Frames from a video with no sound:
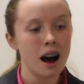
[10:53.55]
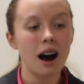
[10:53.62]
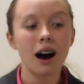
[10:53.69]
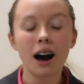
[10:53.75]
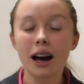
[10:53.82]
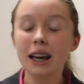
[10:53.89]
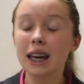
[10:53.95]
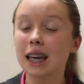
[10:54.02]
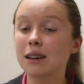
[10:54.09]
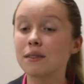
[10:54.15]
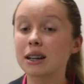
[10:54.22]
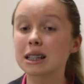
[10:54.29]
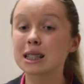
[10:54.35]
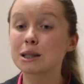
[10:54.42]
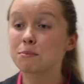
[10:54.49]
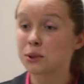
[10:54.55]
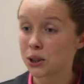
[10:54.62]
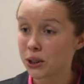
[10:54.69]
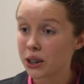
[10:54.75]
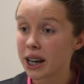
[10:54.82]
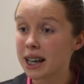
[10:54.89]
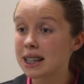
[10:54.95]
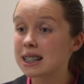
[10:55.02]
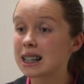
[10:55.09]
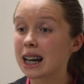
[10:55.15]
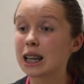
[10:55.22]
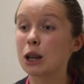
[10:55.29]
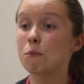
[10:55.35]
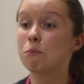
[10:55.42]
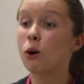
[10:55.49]
I have experienced
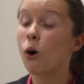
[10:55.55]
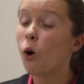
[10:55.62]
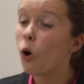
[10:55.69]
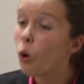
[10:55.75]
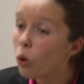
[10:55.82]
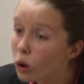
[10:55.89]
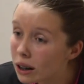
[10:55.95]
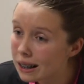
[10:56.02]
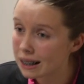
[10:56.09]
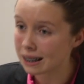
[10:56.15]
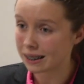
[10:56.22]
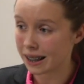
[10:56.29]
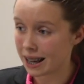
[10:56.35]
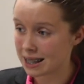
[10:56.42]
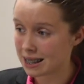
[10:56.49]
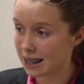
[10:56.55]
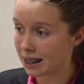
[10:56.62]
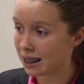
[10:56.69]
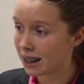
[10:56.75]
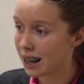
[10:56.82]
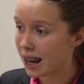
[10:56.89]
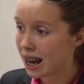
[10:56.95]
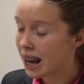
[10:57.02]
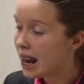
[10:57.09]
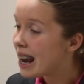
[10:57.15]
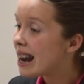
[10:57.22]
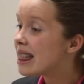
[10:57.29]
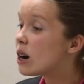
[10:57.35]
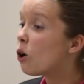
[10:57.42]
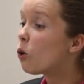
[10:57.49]
an important lesson.
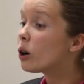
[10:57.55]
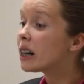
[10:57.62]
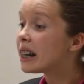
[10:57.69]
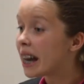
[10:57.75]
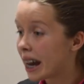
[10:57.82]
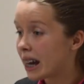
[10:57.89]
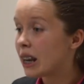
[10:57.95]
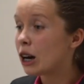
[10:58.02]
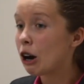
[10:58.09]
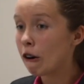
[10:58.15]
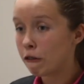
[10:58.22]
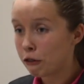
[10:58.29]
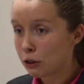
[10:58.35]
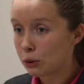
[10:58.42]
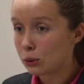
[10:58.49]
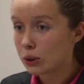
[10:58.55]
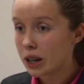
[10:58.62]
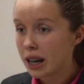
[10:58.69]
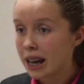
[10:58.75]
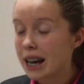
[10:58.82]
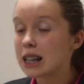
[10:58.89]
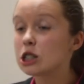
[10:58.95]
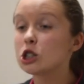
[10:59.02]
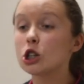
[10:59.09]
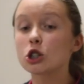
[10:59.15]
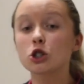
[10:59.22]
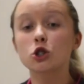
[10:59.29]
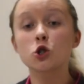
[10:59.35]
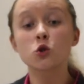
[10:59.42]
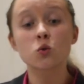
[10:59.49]
The organic food is the
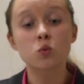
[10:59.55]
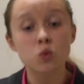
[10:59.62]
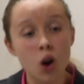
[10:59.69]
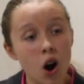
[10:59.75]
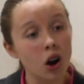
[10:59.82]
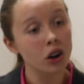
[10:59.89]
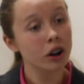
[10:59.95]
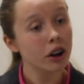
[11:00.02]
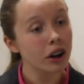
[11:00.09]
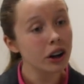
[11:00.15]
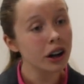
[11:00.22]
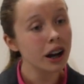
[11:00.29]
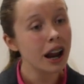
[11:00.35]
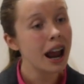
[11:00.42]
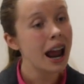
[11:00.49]
stronger